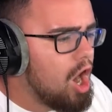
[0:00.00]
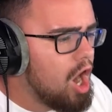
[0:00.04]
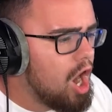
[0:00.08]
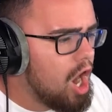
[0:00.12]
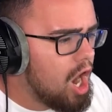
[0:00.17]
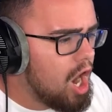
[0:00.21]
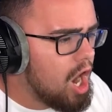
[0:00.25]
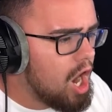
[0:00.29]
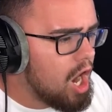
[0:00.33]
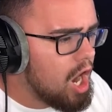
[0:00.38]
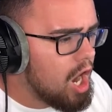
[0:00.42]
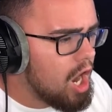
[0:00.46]

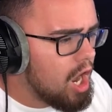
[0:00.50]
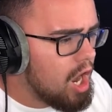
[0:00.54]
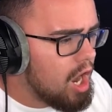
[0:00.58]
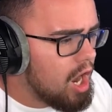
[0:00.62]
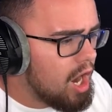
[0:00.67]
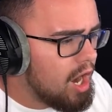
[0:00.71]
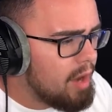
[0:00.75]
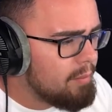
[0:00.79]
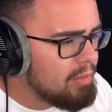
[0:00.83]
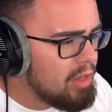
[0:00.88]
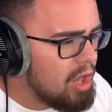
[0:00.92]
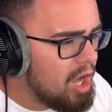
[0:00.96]
Oh!
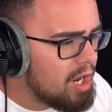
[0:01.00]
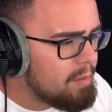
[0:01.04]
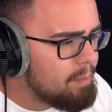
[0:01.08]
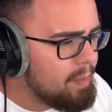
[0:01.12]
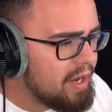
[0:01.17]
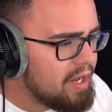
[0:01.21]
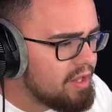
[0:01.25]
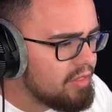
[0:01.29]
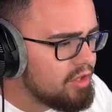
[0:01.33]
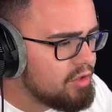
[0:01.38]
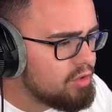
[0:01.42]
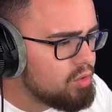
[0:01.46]
I'm
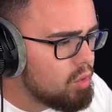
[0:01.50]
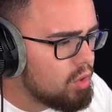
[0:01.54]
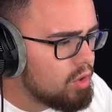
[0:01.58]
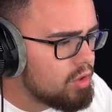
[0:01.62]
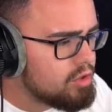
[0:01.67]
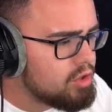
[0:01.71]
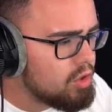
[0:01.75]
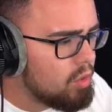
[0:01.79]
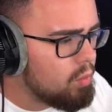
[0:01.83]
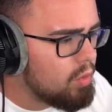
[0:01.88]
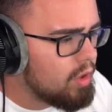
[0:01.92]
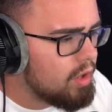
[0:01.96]
lockpicking the door.
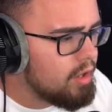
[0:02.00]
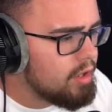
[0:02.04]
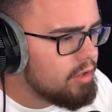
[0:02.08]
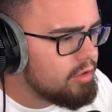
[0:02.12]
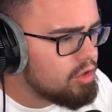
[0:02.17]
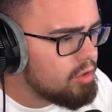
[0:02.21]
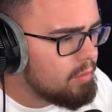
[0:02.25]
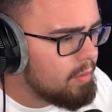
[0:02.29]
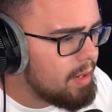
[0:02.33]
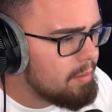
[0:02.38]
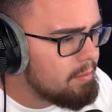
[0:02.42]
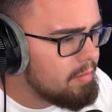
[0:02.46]
Don't worry.
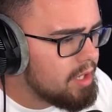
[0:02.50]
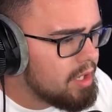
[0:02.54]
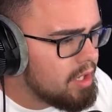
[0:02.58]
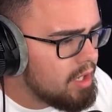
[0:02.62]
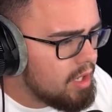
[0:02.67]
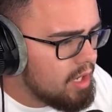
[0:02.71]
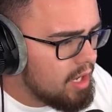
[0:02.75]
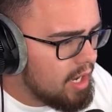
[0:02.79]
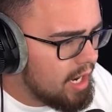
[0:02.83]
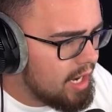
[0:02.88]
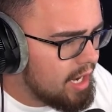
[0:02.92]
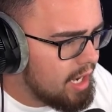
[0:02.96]
Don't mind me.
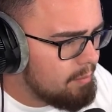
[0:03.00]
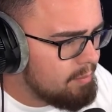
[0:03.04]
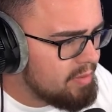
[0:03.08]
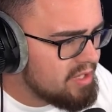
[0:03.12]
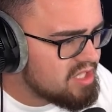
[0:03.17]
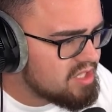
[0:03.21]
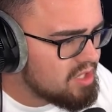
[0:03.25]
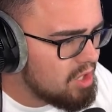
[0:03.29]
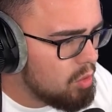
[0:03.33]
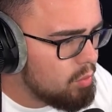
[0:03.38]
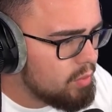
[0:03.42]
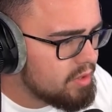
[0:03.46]
I gotta be
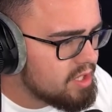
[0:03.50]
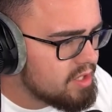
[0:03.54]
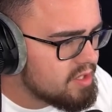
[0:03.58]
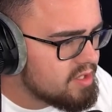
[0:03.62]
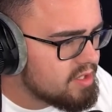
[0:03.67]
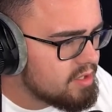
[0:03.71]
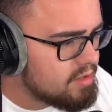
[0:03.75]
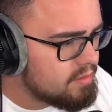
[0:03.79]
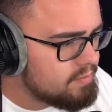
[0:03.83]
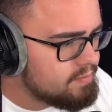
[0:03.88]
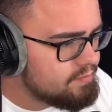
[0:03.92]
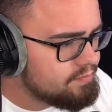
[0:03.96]
slow with
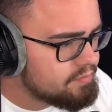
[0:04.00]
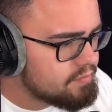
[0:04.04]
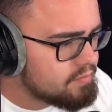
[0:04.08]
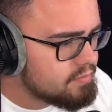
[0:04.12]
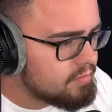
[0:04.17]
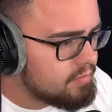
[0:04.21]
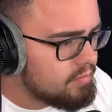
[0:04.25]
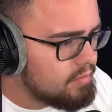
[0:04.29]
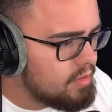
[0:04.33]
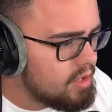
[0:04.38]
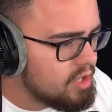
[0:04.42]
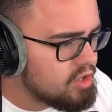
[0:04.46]
this.
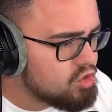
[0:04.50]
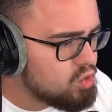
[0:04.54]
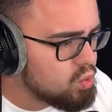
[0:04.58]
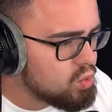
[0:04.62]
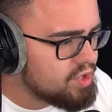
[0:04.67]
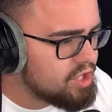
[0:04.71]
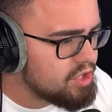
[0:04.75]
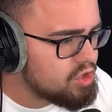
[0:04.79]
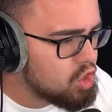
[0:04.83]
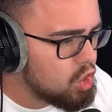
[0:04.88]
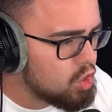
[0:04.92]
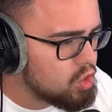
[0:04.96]
As soon
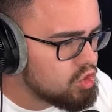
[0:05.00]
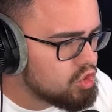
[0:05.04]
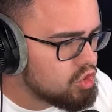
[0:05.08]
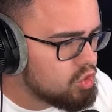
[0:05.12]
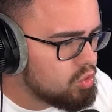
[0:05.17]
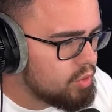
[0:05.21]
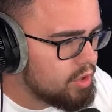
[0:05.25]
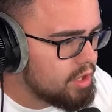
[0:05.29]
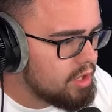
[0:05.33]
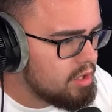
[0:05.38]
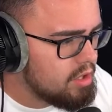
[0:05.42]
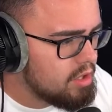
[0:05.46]
as it turns
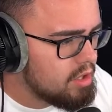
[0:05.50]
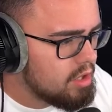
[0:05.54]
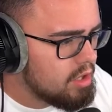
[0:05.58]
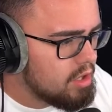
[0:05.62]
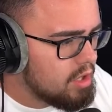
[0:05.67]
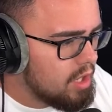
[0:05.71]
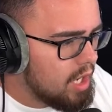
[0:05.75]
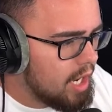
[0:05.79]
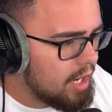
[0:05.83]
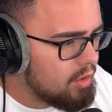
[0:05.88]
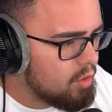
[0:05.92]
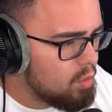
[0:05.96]

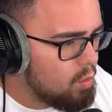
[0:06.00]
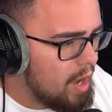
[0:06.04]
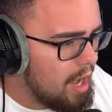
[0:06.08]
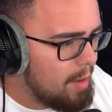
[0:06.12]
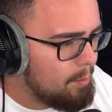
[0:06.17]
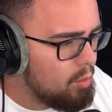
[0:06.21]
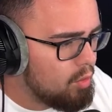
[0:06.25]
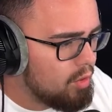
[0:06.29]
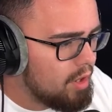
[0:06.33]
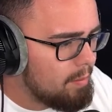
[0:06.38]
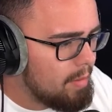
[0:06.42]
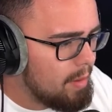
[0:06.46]
green, I don't know why I
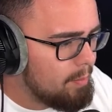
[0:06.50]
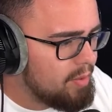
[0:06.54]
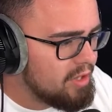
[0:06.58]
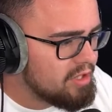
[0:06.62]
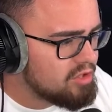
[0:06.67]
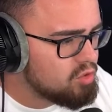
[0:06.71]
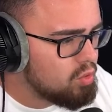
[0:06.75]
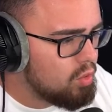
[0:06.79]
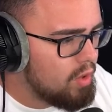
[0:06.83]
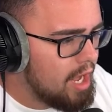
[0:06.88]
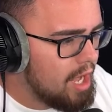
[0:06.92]
pulled out my pistol.